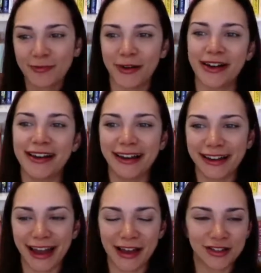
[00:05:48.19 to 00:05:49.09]
but
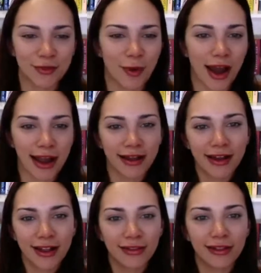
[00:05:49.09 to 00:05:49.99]
yeah, so my
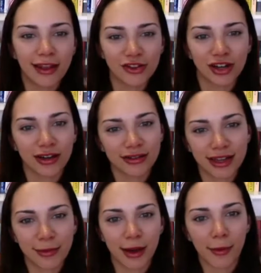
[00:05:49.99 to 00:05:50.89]
leisure
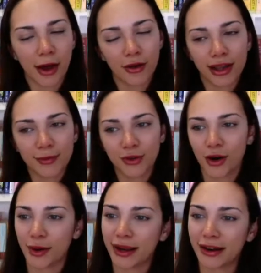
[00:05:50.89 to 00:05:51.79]
TBR pile keeps
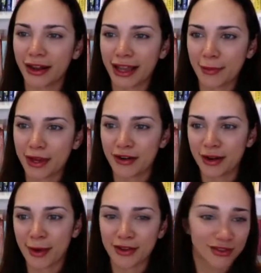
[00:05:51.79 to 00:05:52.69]
growing, and I keep
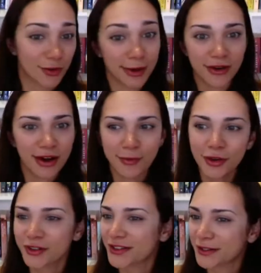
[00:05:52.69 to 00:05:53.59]
hearing about so many great
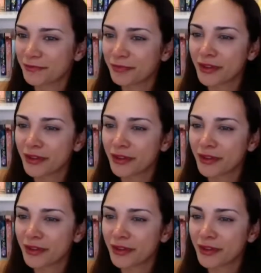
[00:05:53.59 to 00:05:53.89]
books.